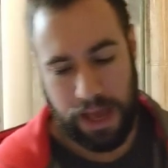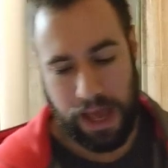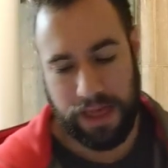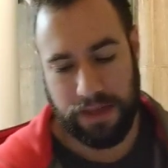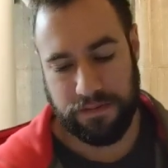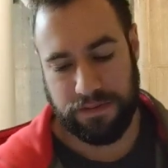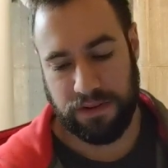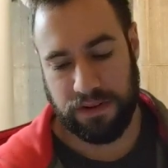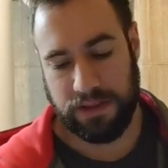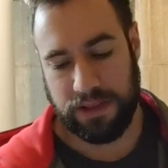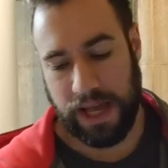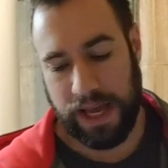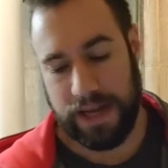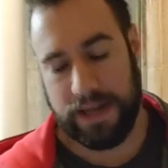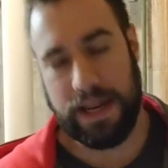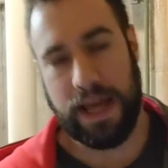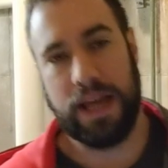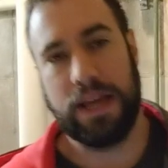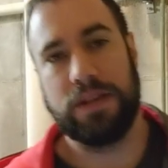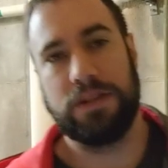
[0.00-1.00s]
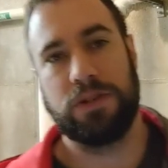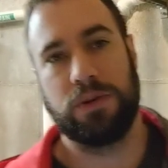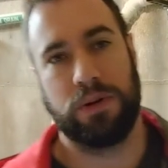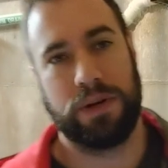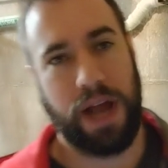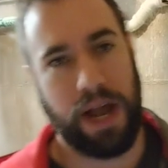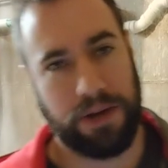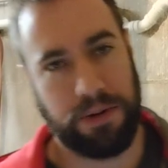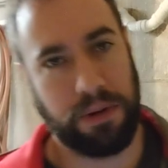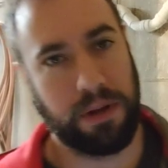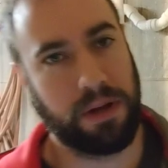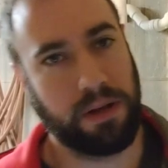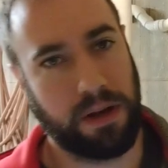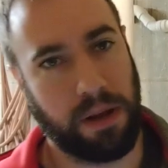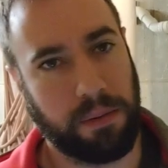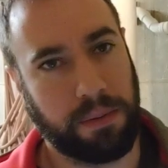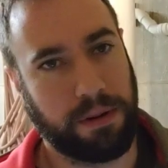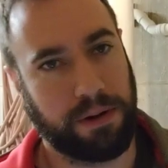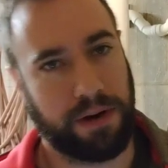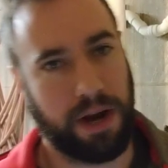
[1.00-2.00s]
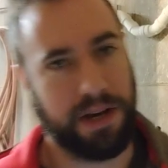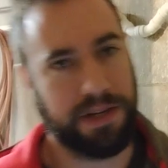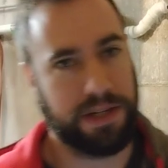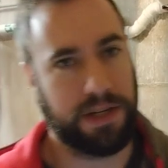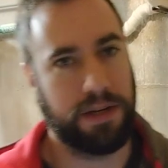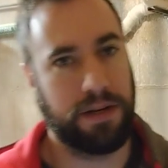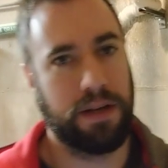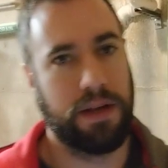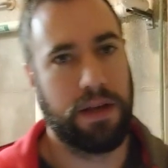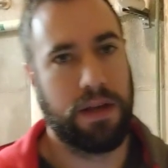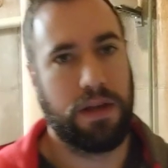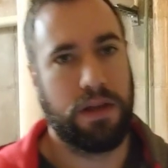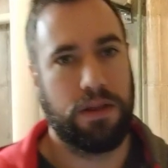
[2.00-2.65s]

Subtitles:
And then for the light days, you are not doing a double progression.